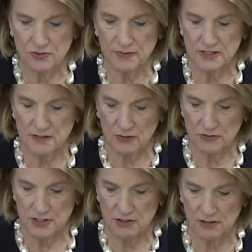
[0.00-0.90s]
to be
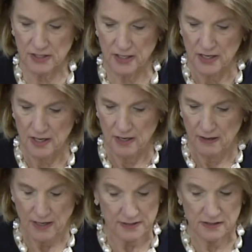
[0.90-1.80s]

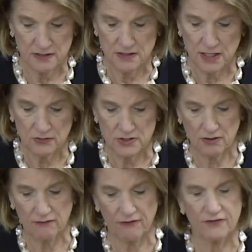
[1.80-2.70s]
Assistant
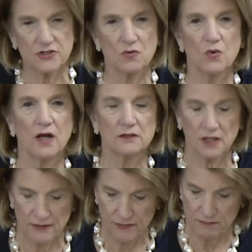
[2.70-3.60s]
Secretary for Fish and
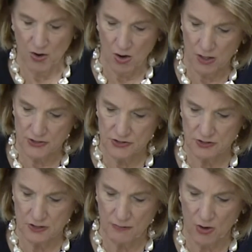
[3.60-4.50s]
Wildlife and Parks to
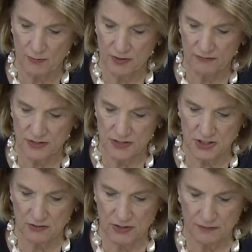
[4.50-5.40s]
the Department of
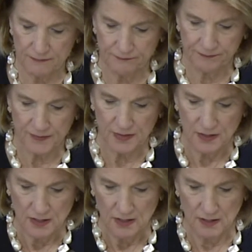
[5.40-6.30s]
Interior,
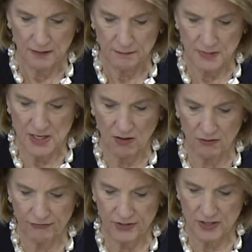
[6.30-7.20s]

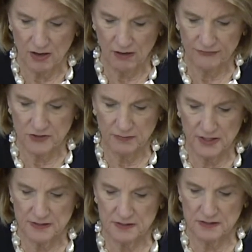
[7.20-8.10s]
Michal Friedhoff to
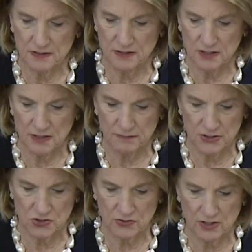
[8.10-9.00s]
be Assistant
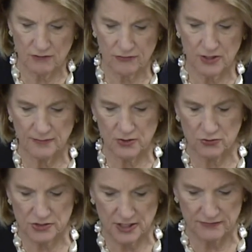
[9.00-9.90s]
Administrator for
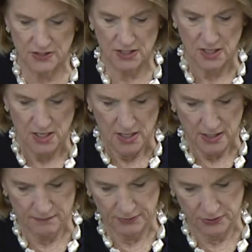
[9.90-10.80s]
Chemical Safety
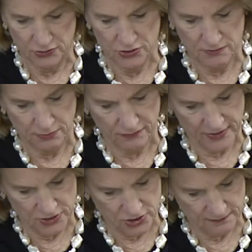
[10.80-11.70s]
and Pollution
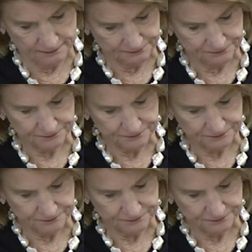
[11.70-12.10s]
Prevention